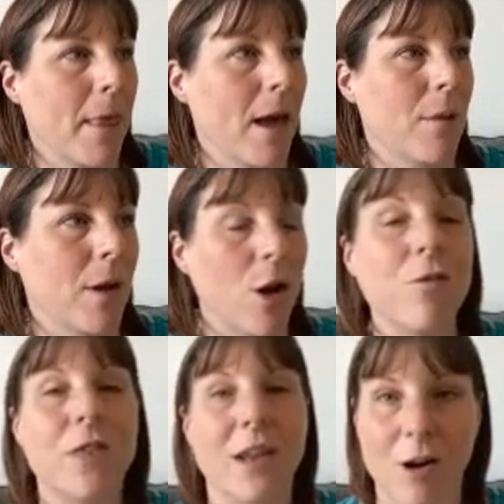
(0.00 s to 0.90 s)
And
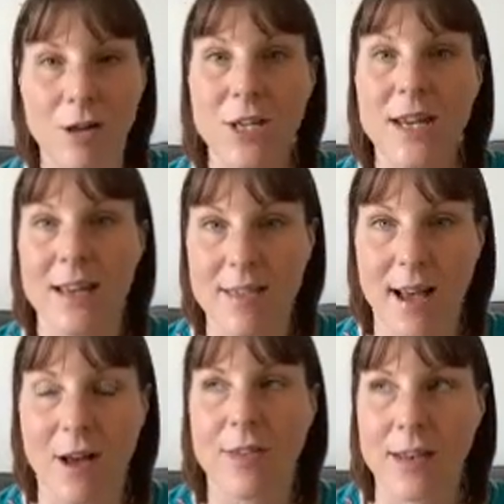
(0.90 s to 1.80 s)
over the last year,
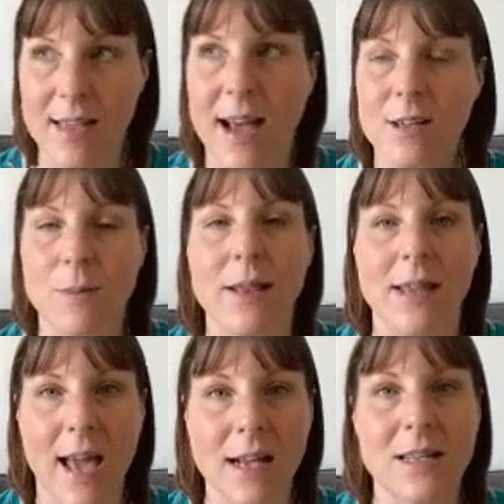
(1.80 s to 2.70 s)
that I think that has been the
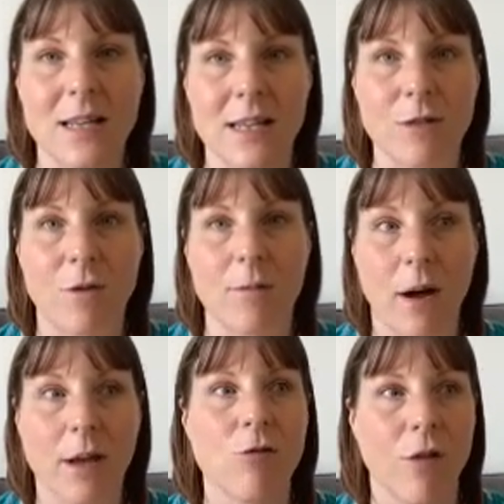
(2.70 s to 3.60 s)
catalyst for
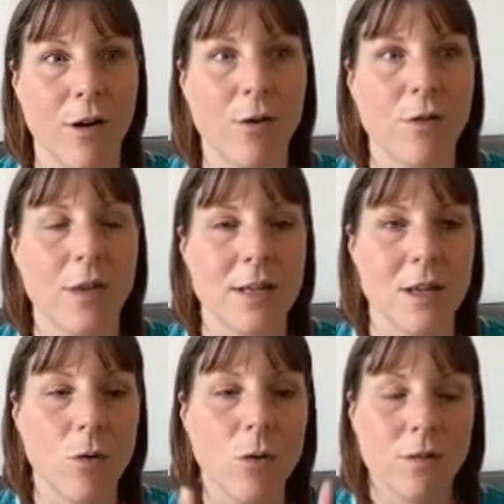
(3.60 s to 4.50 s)
my growth, is
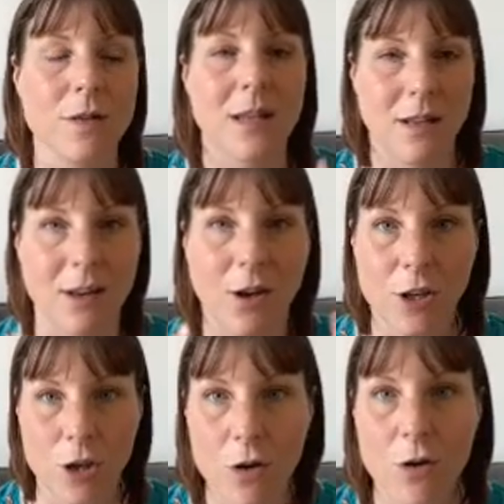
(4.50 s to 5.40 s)
that all of a sudden I
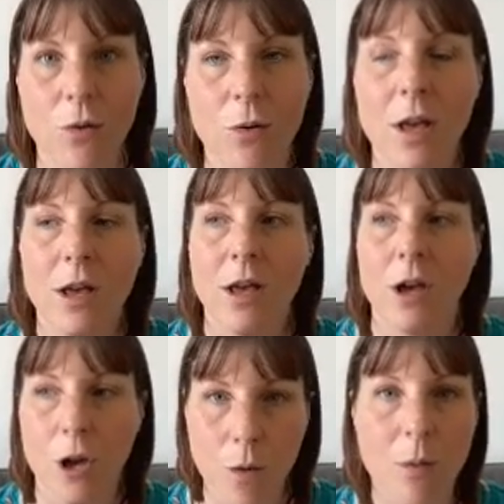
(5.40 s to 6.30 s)
knew
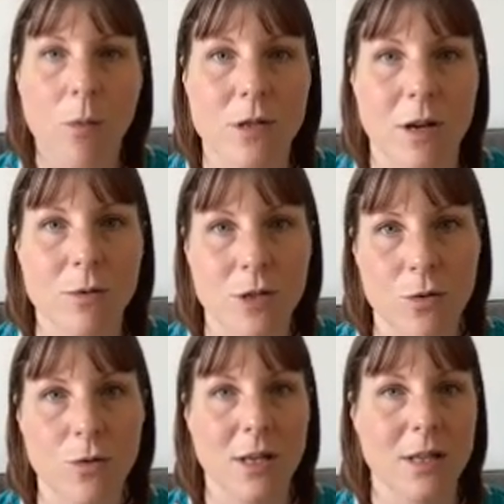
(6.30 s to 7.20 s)
who it was I was
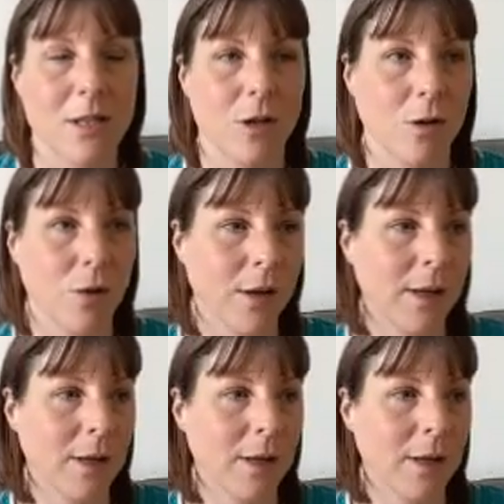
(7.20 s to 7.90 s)
talking to.